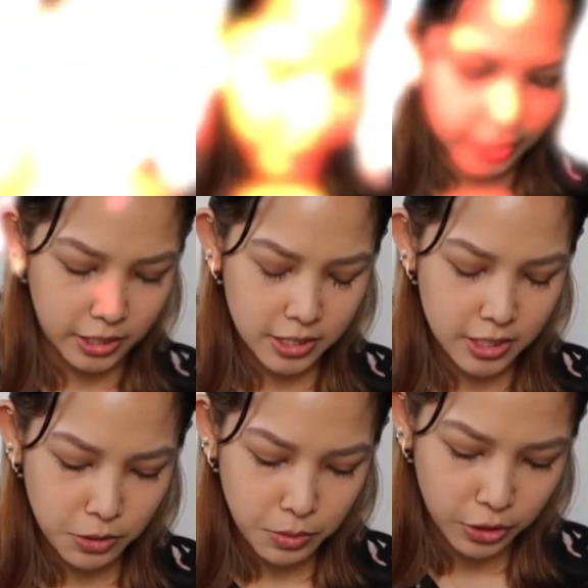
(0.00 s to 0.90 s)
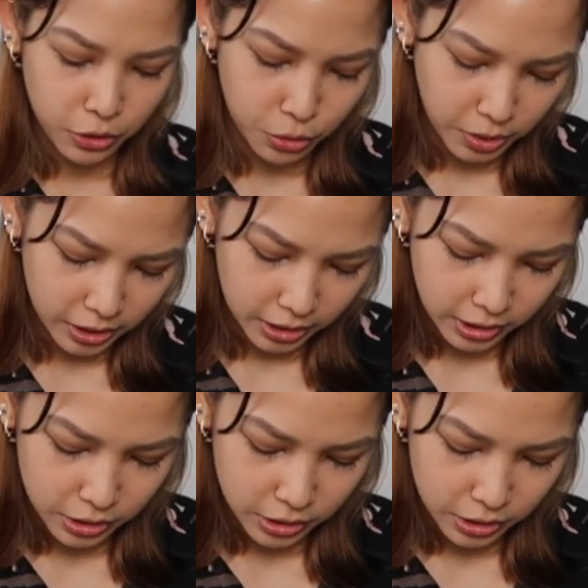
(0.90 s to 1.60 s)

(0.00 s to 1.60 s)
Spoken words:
All right, and since we are doing that,